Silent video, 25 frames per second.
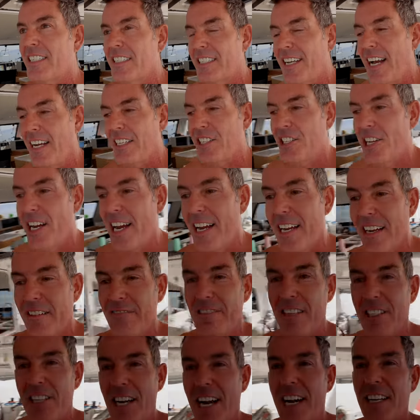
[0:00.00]
sketchy
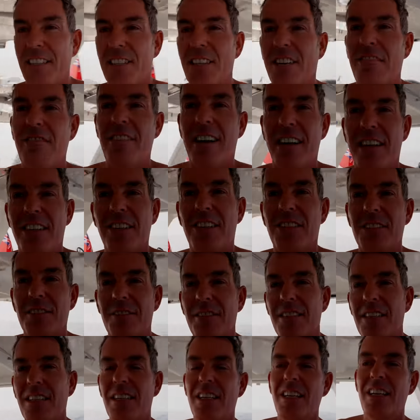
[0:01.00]
anchorage, had to crack on,
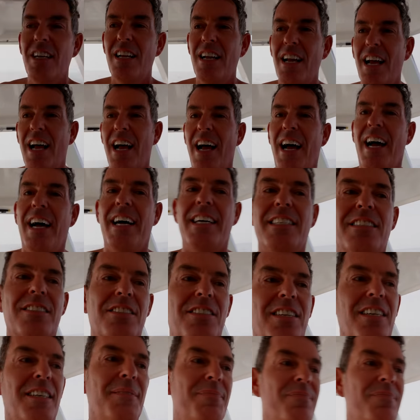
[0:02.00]
and